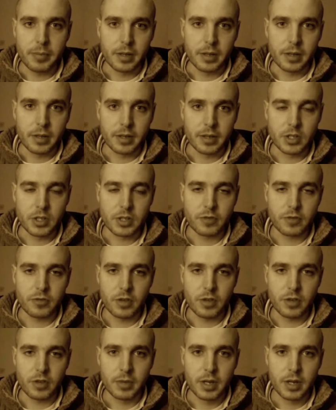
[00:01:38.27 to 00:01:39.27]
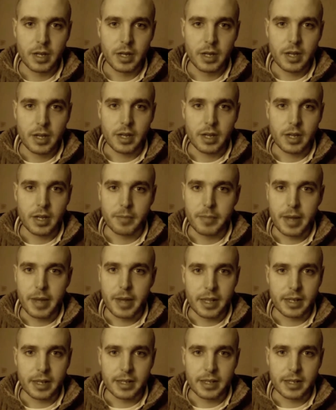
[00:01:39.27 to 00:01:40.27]
They're just from
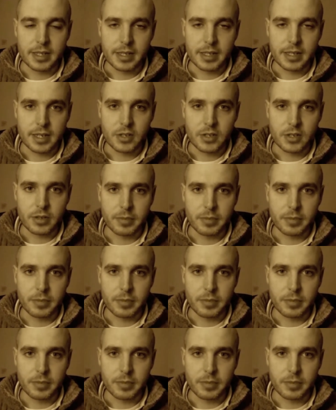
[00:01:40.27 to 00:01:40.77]
mailing lists, etc.